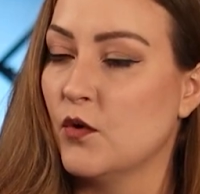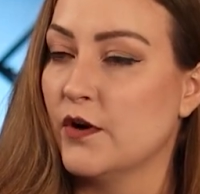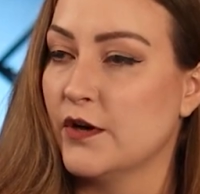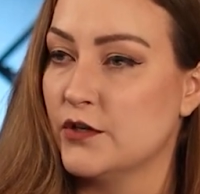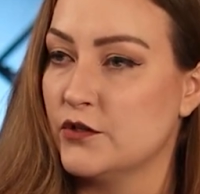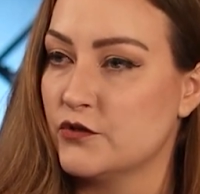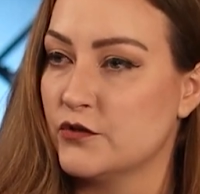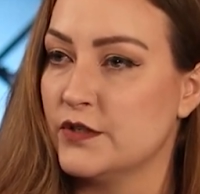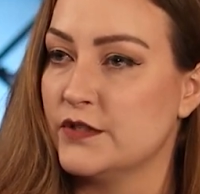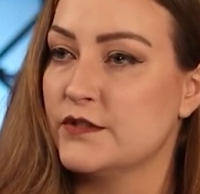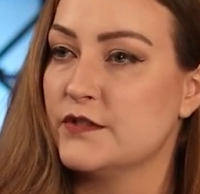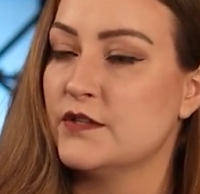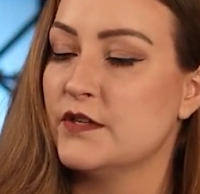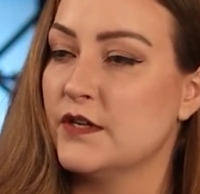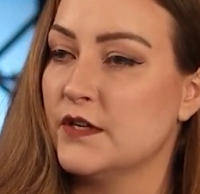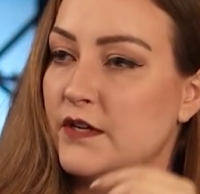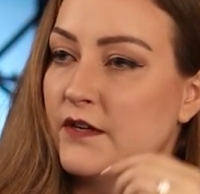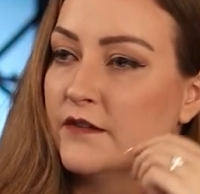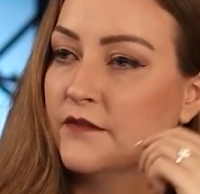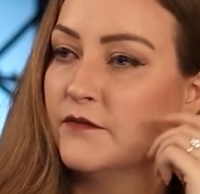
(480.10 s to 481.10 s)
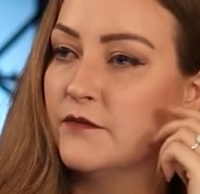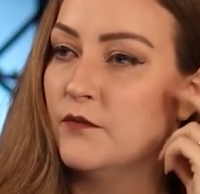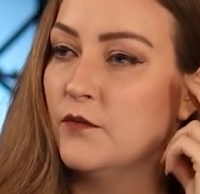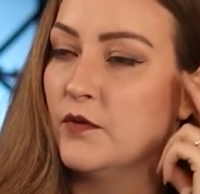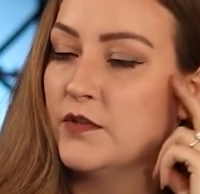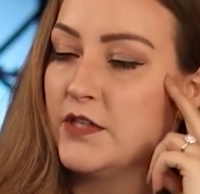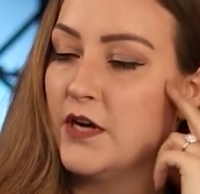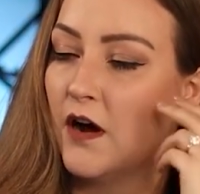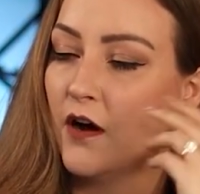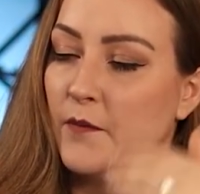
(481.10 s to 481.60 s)
interested in?
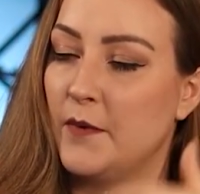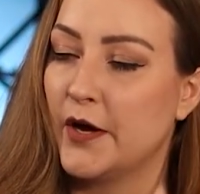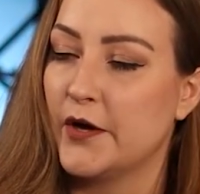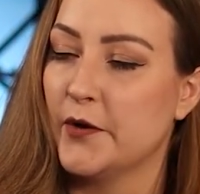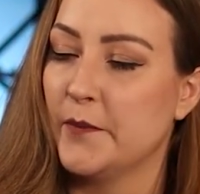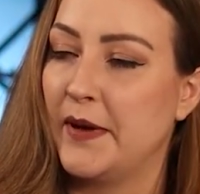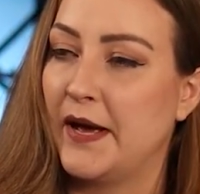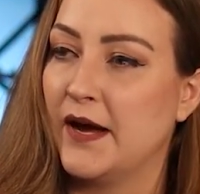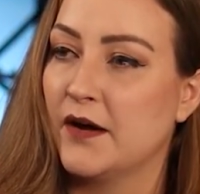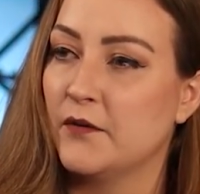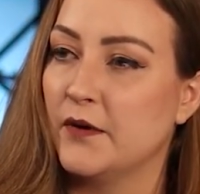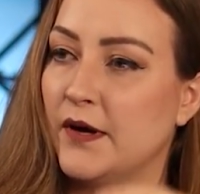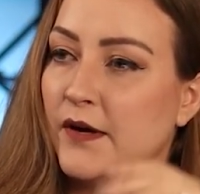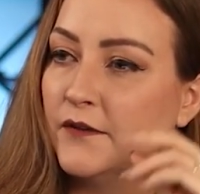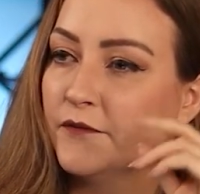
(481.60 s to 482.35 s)
Talk about your background.